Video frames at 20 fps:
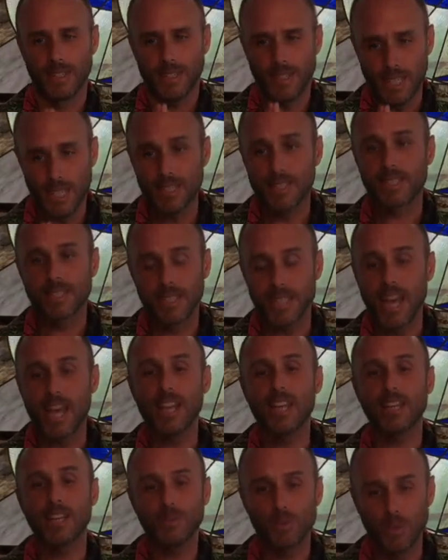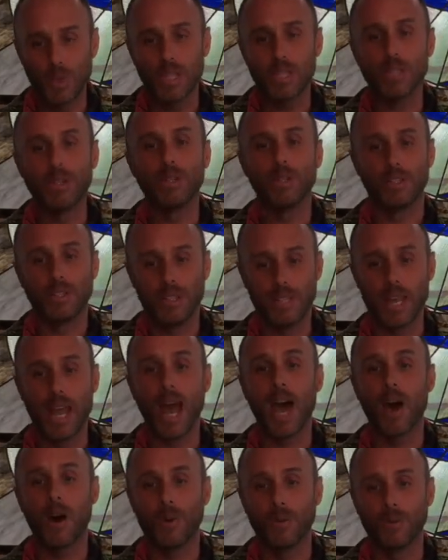it's getting real
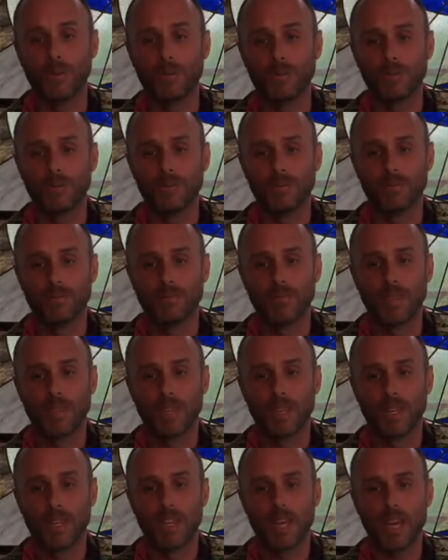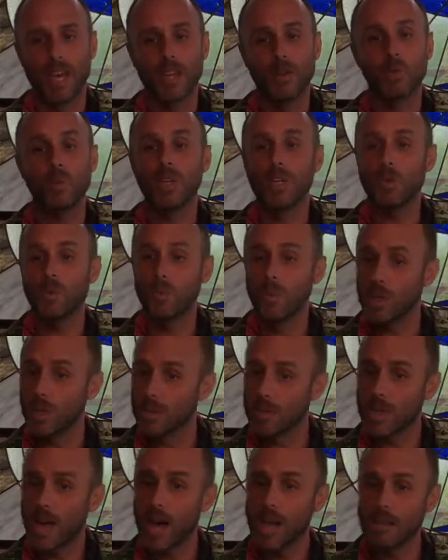now. And we will
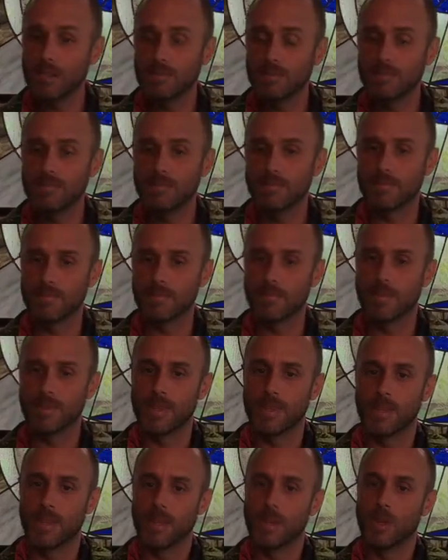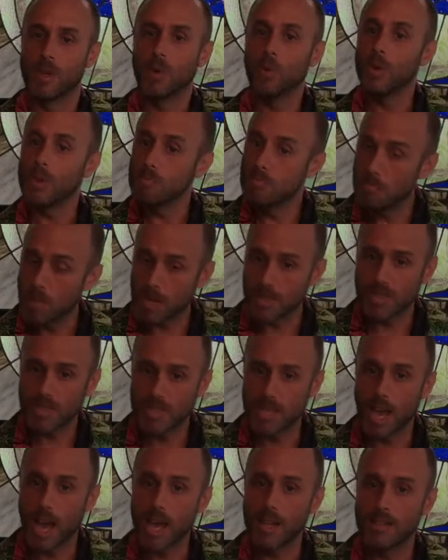not, we must
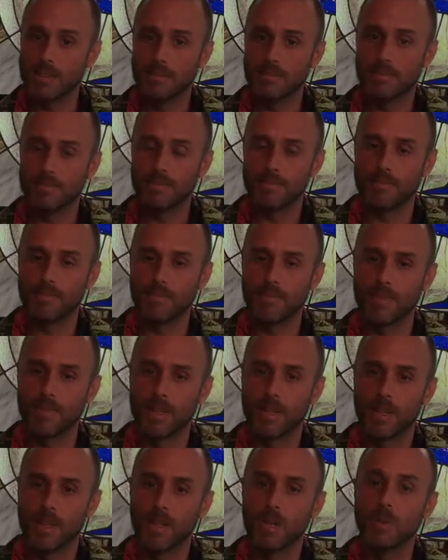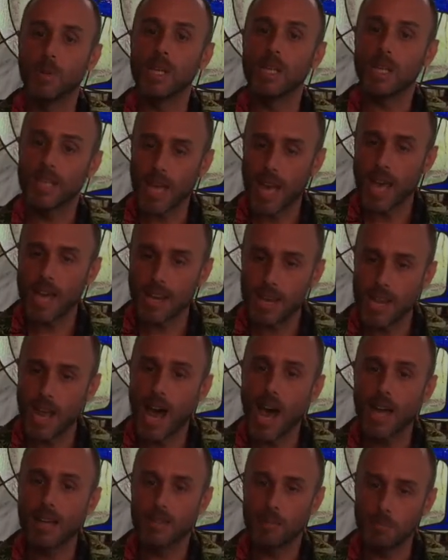not, we
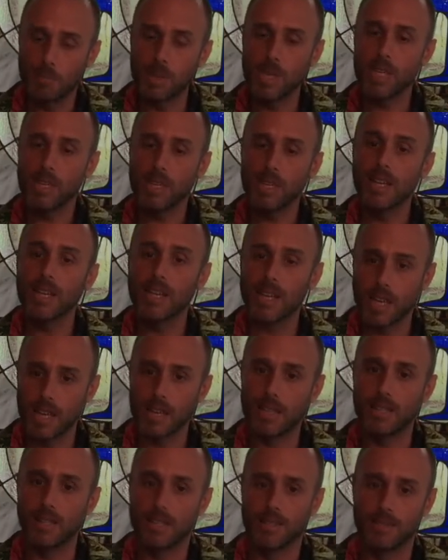cannot be hid.